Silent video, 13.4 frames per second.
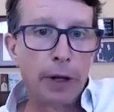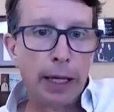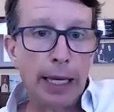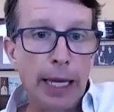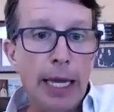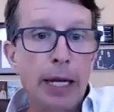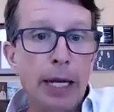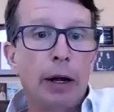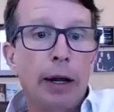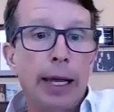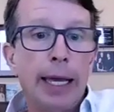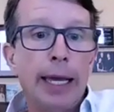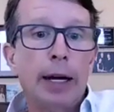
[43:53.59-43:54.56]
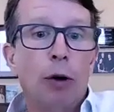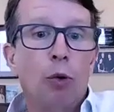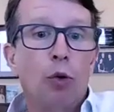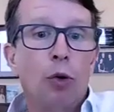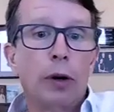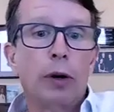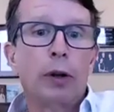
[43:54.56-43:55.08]
in a
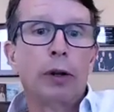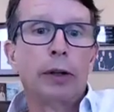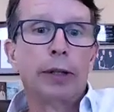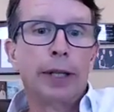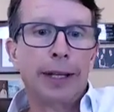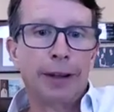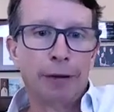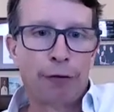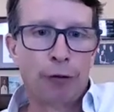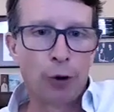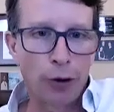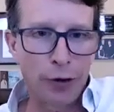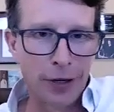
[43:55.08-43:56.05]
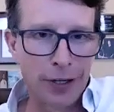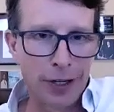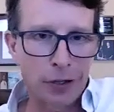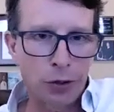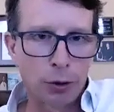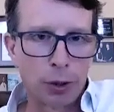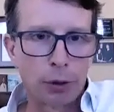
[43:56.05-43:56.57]
world in the fourth
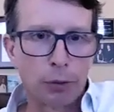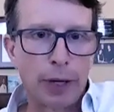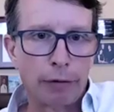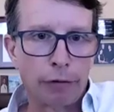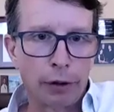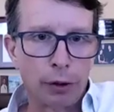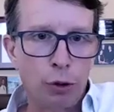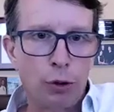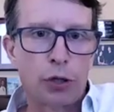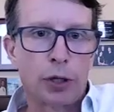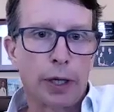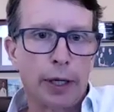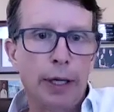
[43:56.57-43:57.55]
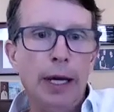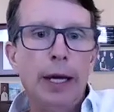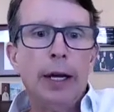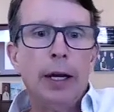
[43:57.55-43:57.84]
industrial revolution,